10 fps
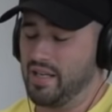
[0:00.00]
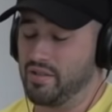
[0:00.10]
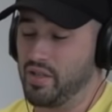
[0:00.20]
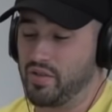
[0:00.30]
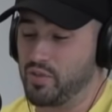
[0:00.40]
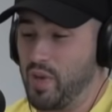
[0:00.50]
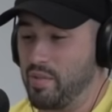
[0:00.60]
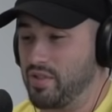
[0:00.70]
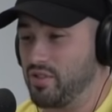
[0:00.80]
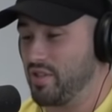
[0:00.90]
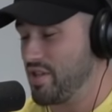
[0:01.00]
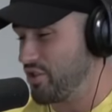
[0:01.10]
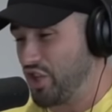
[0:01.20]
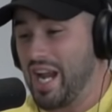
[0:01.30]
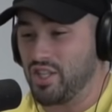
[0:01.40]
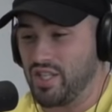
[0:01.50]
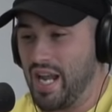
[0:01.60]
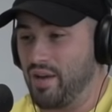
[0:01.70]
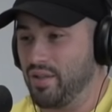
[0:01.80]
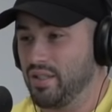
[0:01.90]
I don't know. These babies are they're changing
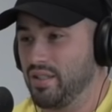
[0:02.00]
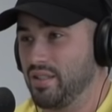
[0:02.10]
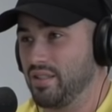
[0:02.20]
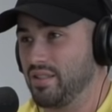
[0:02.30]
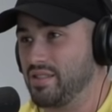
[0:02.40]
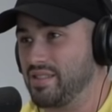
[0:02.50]
now. It's